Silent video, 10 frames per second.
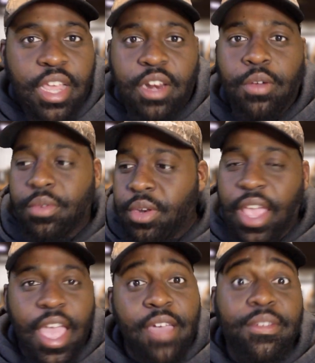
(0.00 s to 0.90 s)

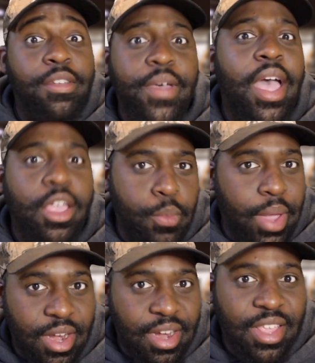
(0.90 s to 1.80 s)
They haven't
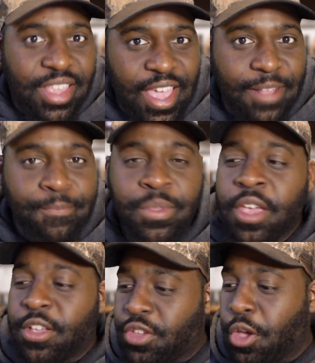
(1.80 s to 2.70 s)
evaluated it yet.
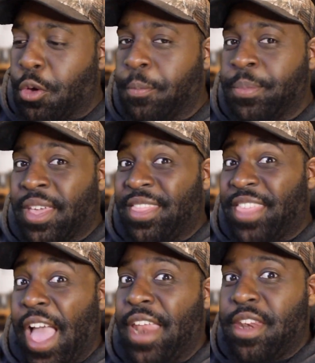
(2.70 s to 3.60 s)
So
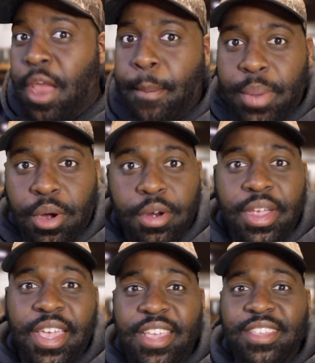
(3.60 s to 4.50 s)
that
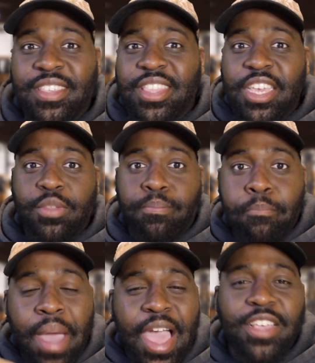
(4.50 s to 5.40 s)
number is the
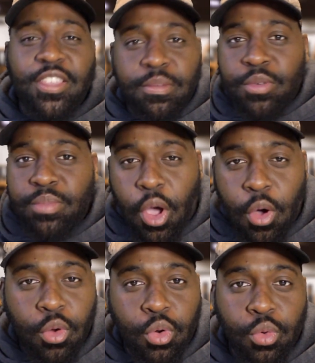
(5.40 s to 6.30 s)
maximum
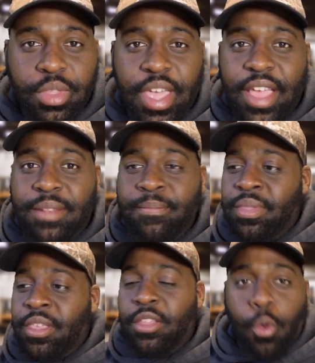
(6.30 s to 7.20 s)
total, that
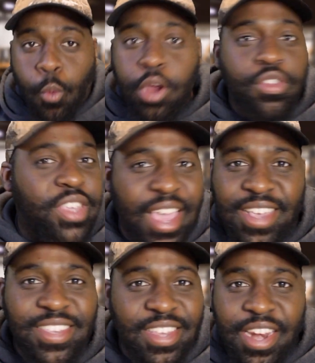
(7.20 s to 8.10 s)
the worst
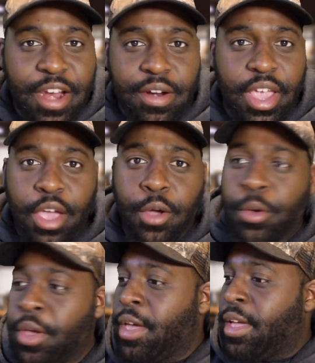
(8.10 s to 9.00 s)
case
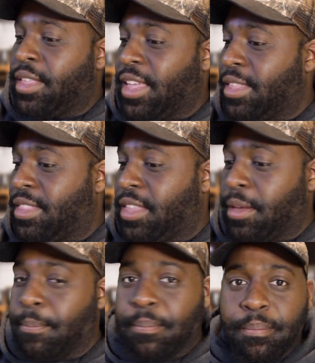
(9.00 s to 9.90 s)
scenario,
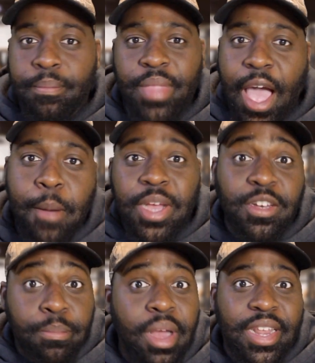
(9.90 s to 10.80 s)
that how
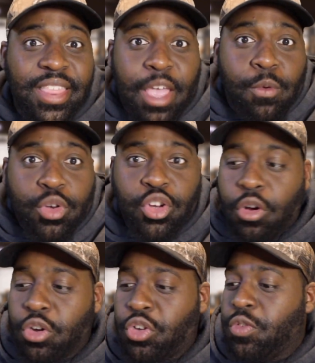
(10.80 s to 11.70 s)
much money they will
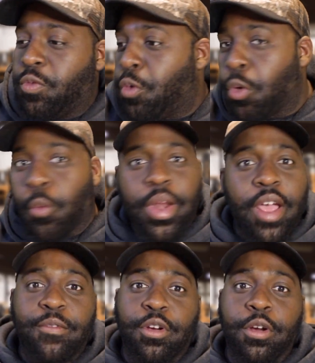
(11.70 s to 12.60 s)
charge you for
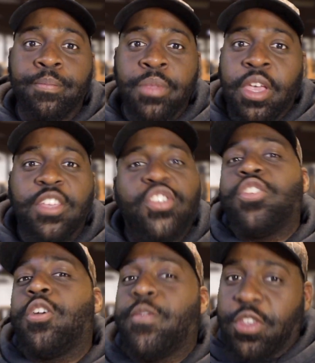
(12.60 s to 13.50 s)
whatever
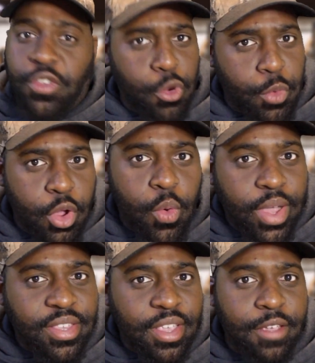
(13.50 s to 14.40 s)
service you're
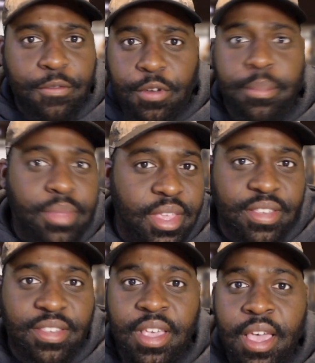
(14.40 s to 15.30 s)
requesting from
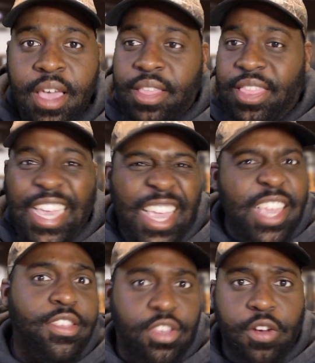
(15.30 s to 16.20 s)
the
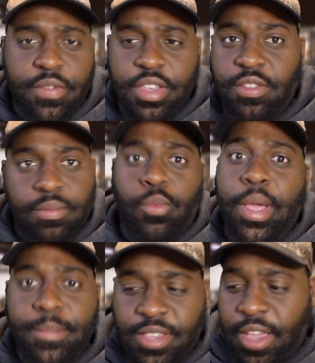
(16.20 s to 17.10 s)
e-service
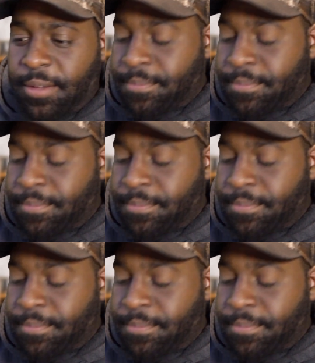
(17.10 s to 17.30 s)
website.